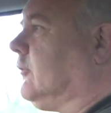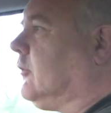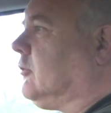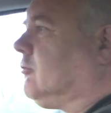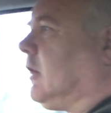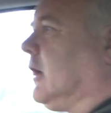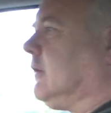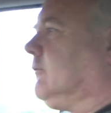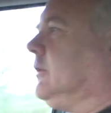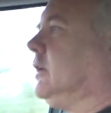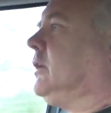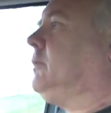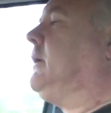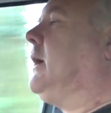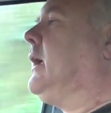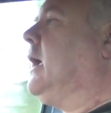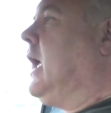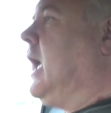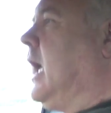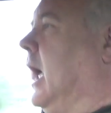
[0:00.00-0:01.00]
on the driving a little
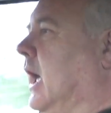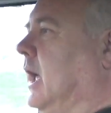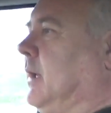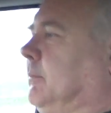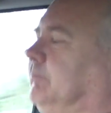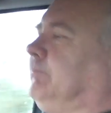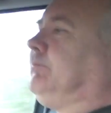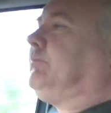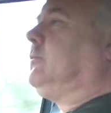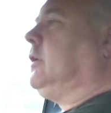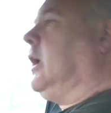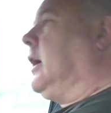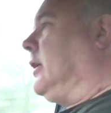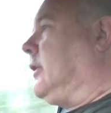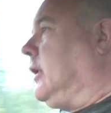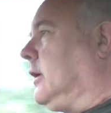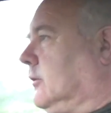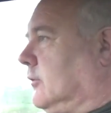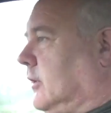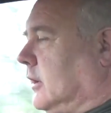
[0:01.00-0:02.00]
bit. Yeah,
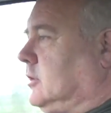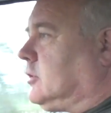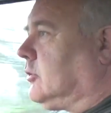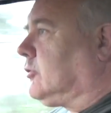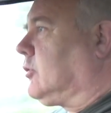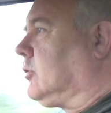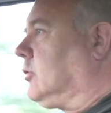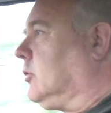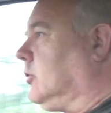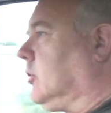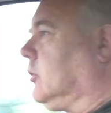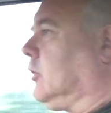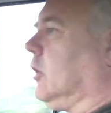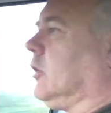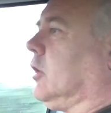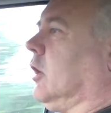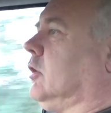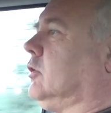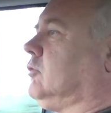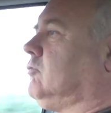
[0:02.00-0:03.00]
they just
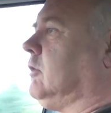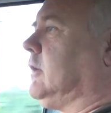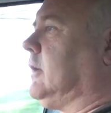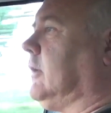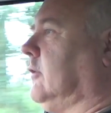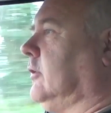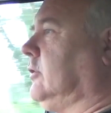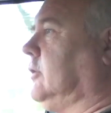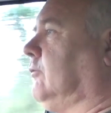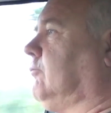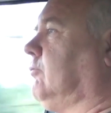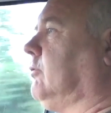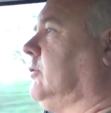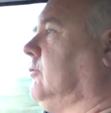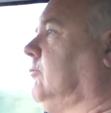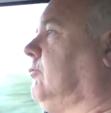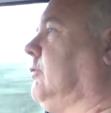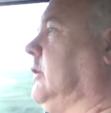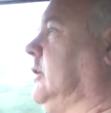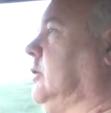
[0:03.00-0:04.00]
trigger the
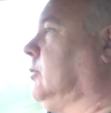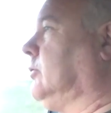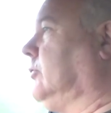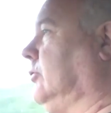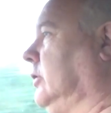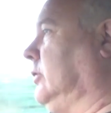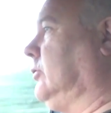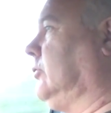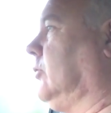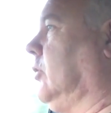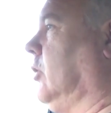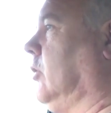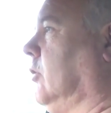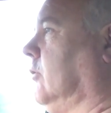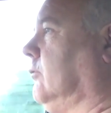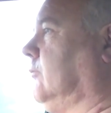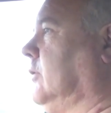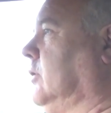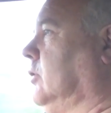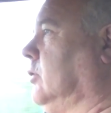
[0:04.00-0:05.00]
different frequencies
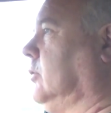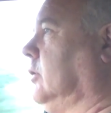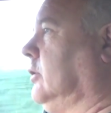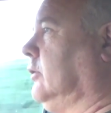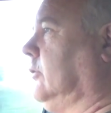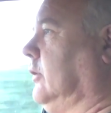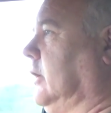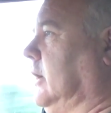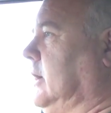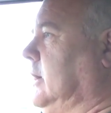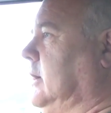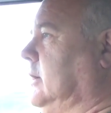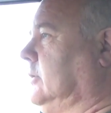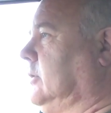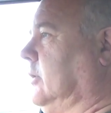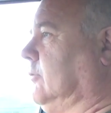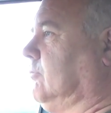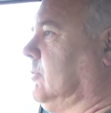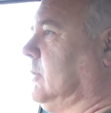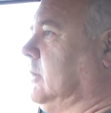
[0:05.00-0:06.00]
of the
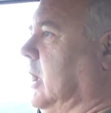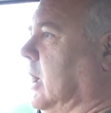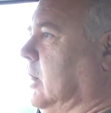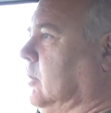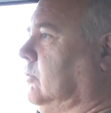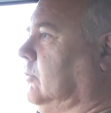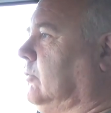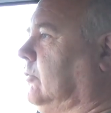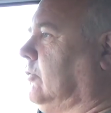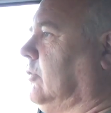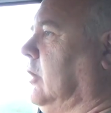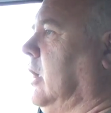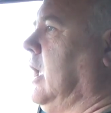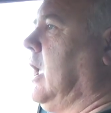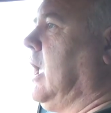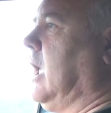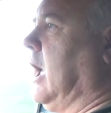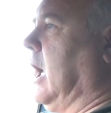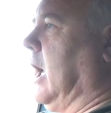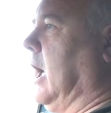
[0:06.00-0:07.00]
different notes
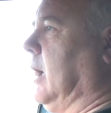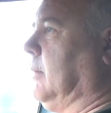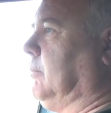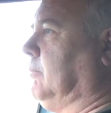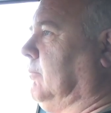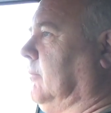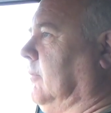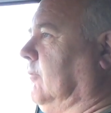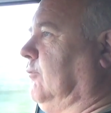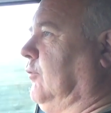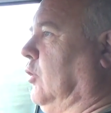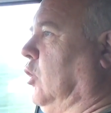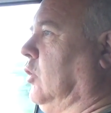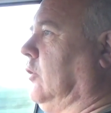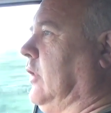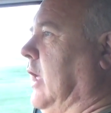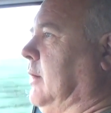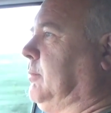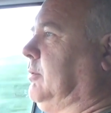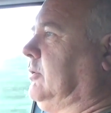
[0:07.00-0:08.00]

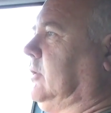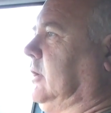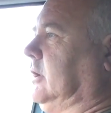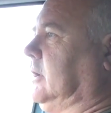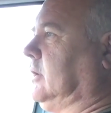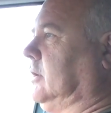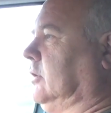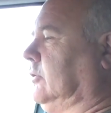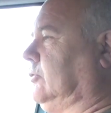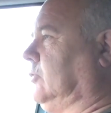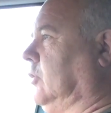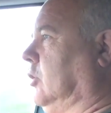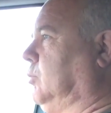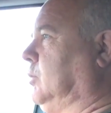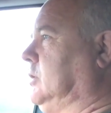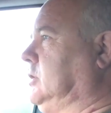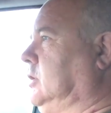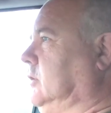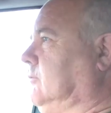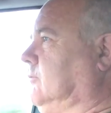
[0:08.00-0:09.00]
for that particular stop
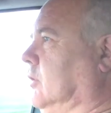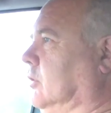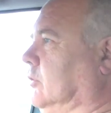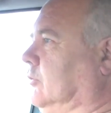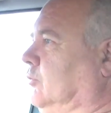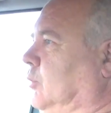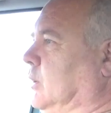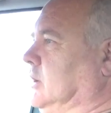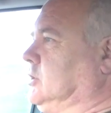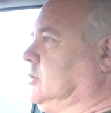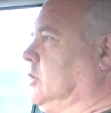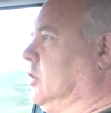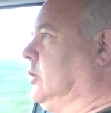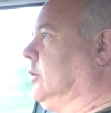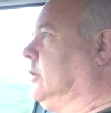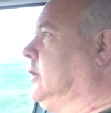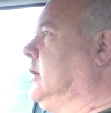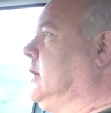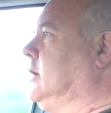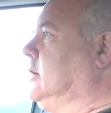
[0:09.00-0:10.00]
which you've got switched on.
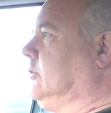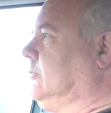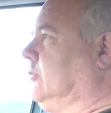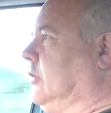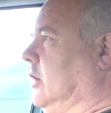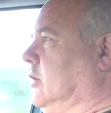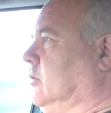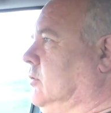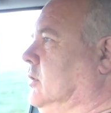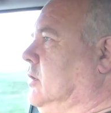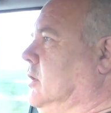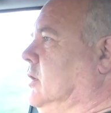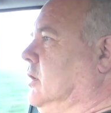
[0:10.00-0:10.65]
So